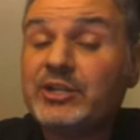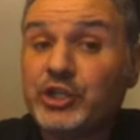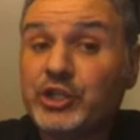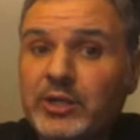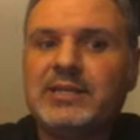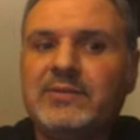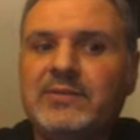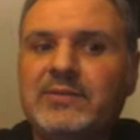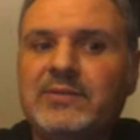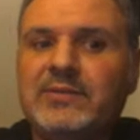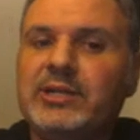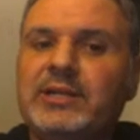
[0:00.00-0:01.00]
and should.
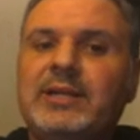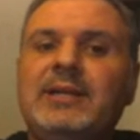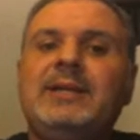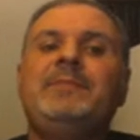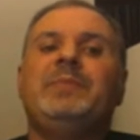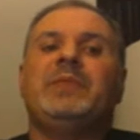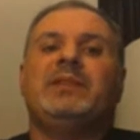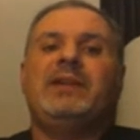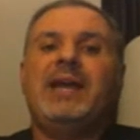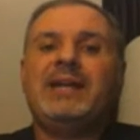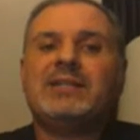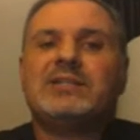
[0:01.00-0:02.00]
The
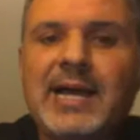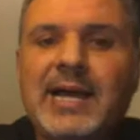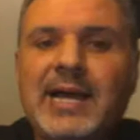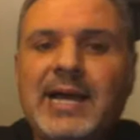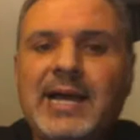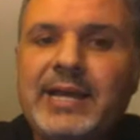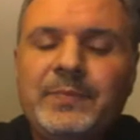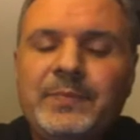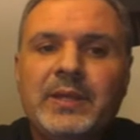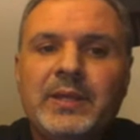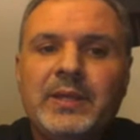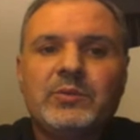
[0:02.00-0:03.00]
next slide
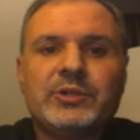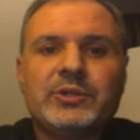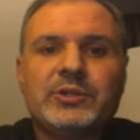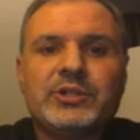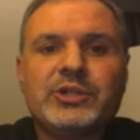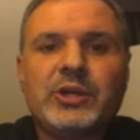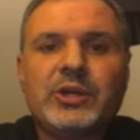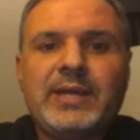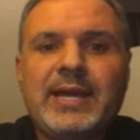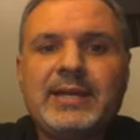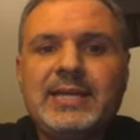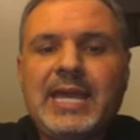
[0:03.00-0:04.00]
will show
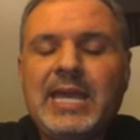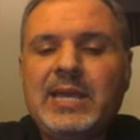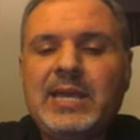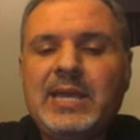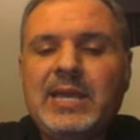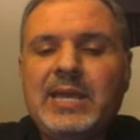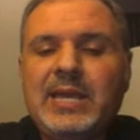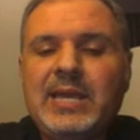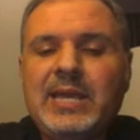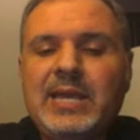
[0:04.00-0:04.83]
that games